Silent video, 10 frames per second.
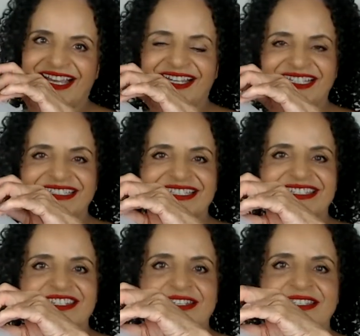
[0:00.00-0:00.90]
the
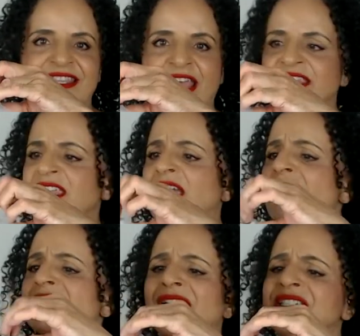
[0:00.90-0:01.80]
height, just there. You
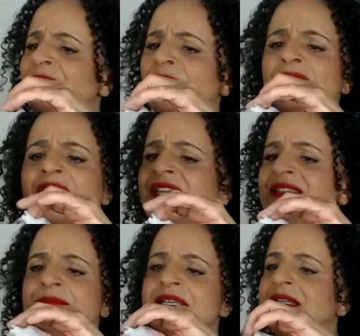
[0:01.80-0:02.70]
can't kind of plonk it
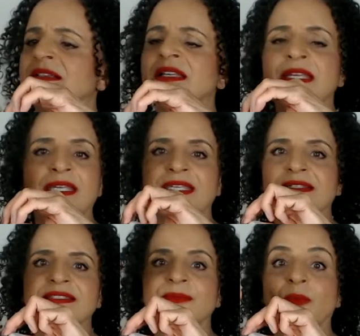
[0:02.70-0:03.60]
in the middle
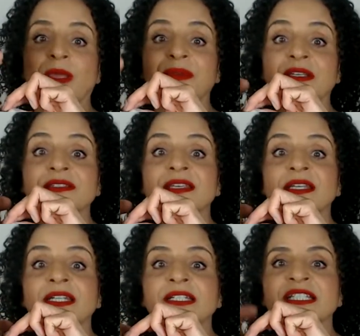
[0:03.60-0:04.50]
here somewhere, because
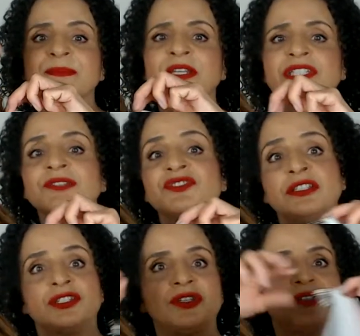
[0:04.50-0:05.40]
especially if
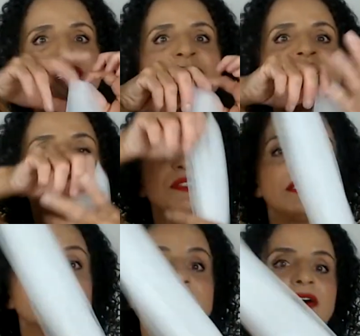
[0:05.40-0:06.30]
she's going to be
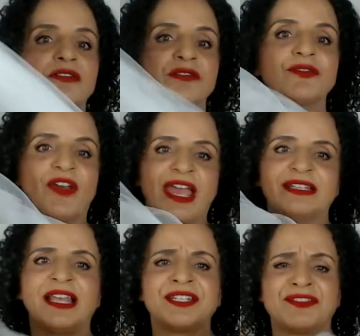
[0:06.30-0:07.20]
using a long
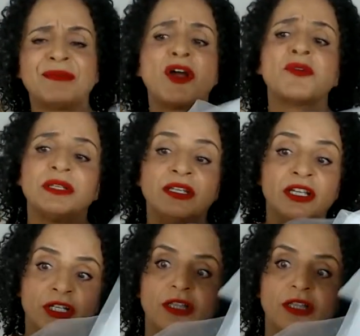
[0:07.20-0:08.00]
veil, and at the moment